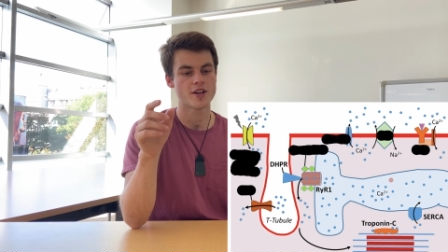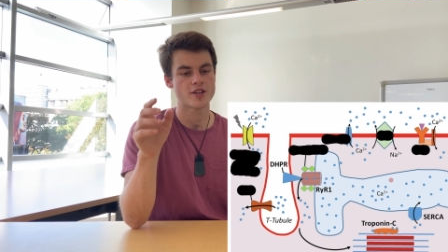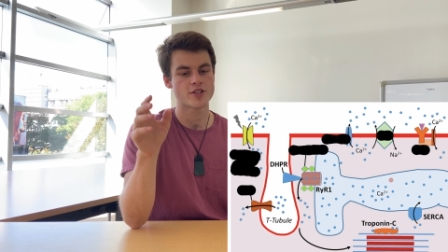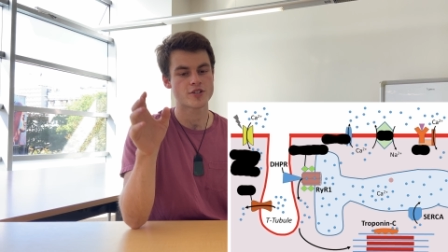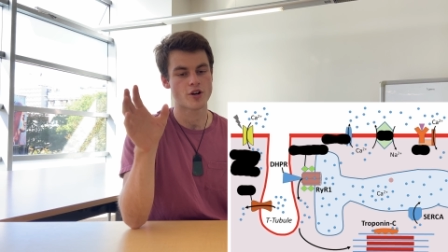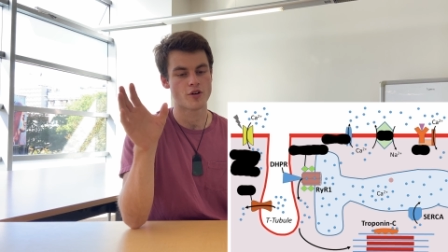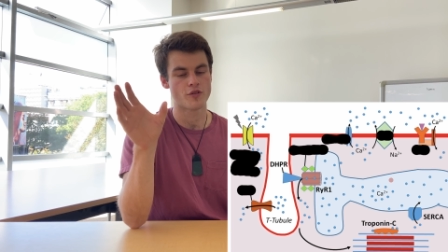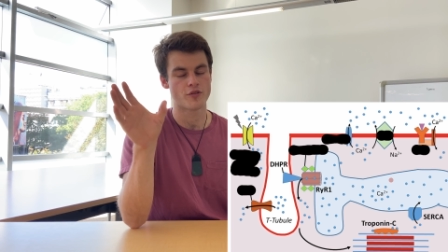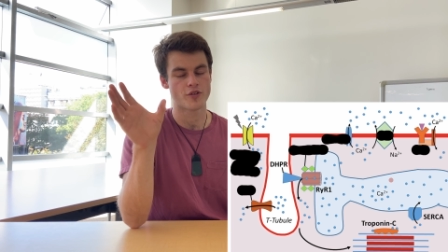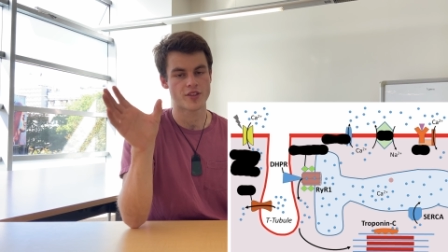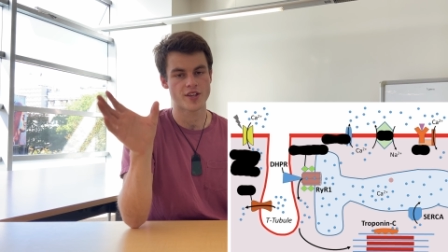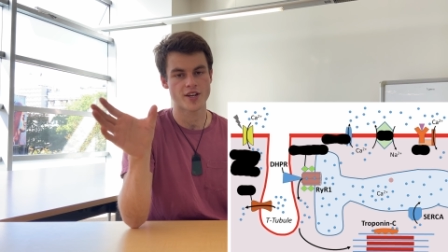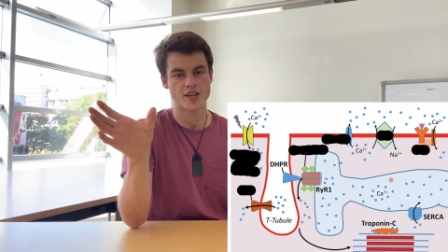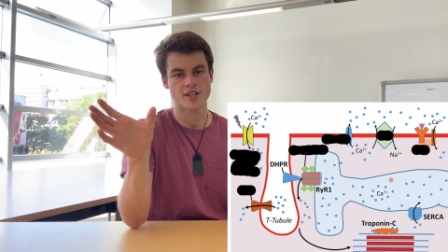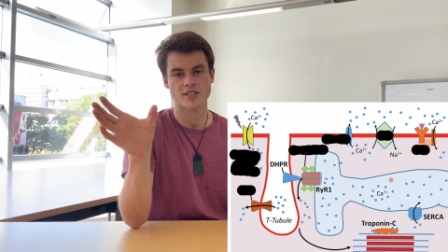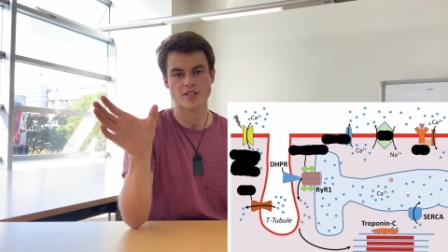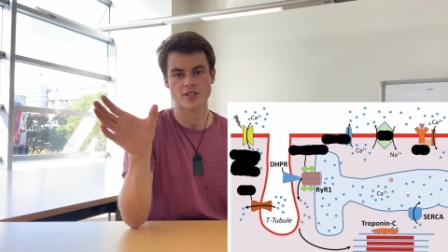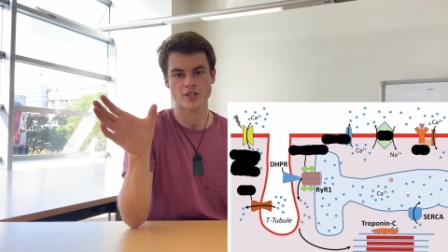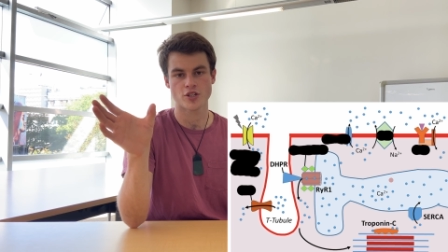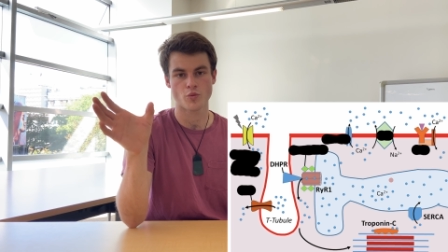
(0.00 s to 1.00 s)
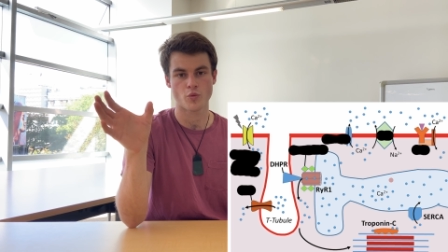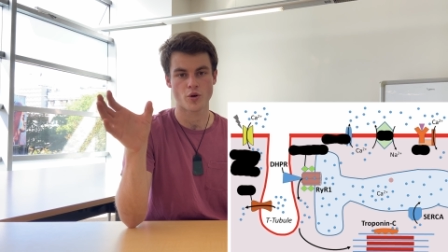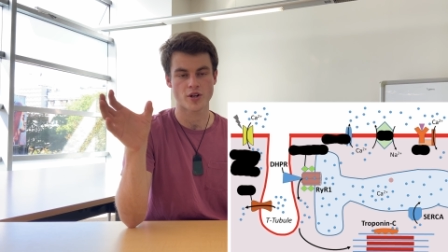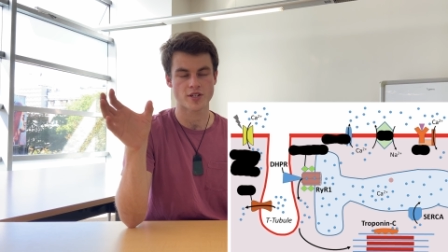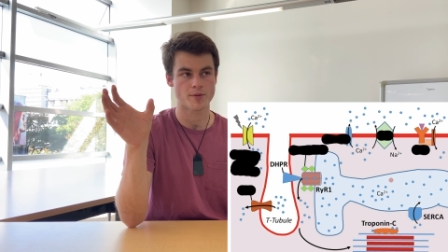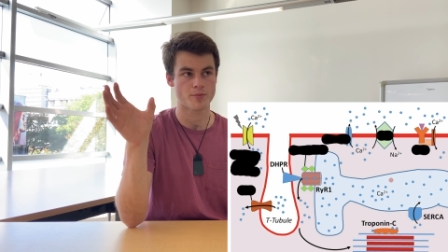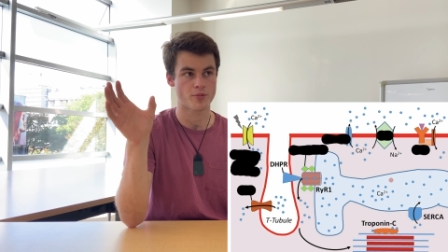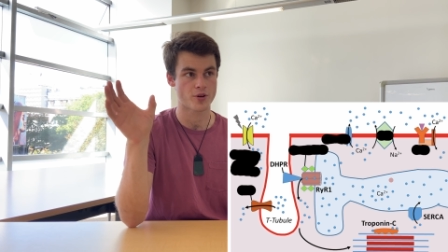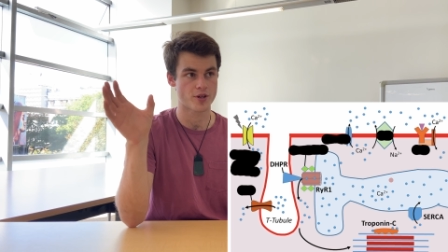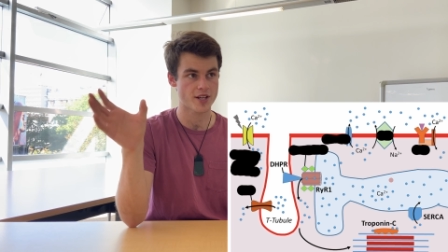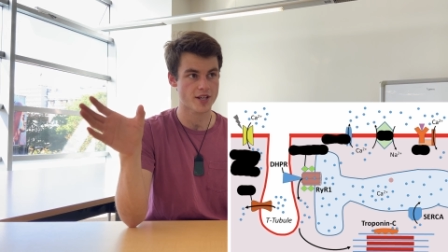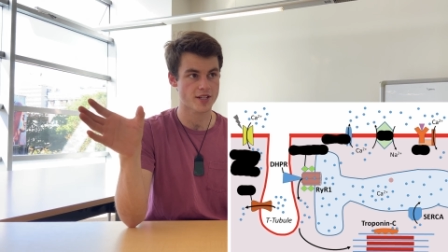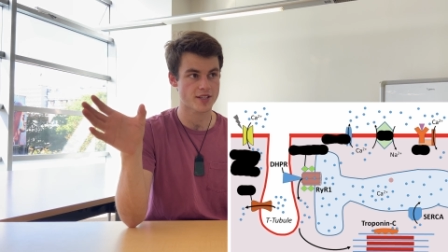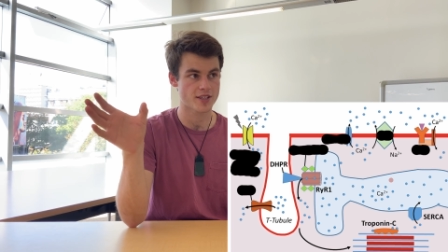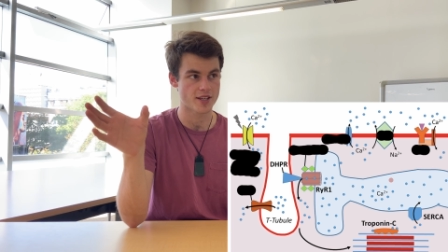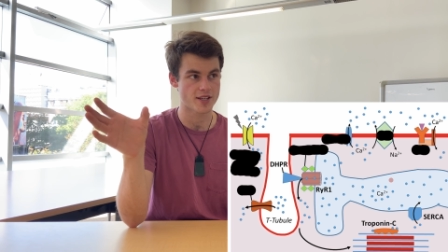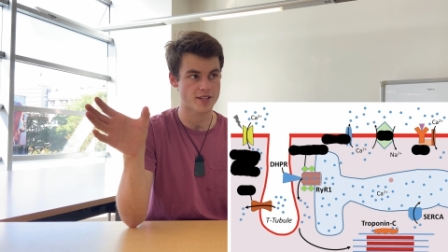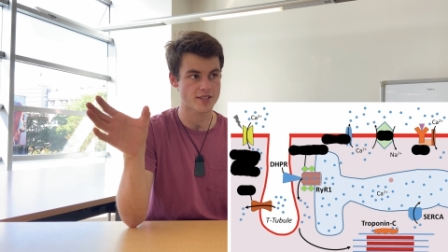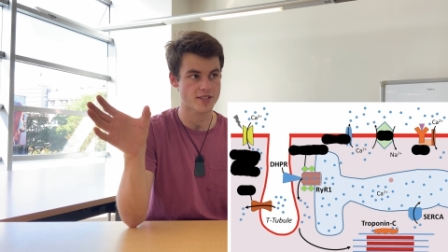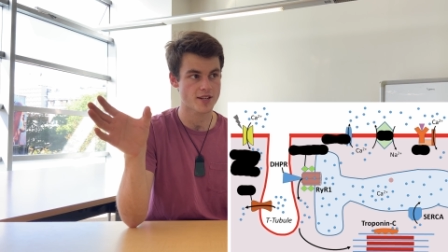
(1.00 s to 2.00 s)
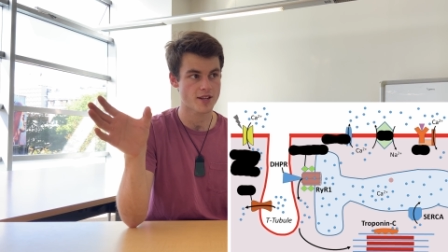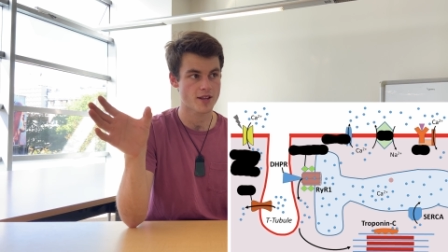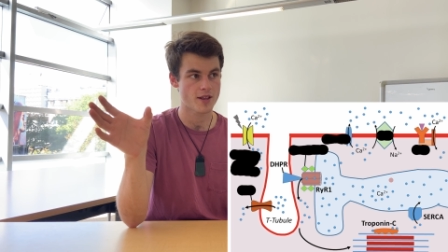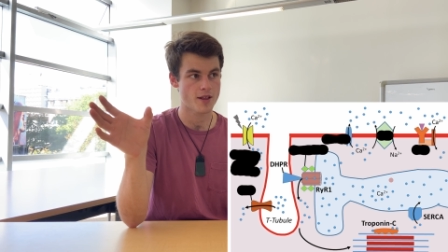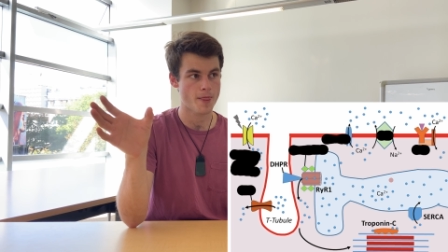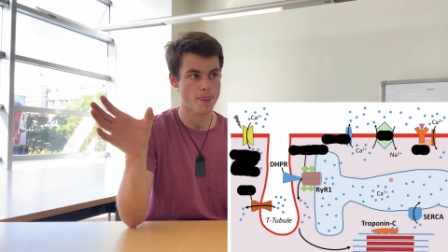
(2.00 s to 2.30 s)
So for this, you want to predict this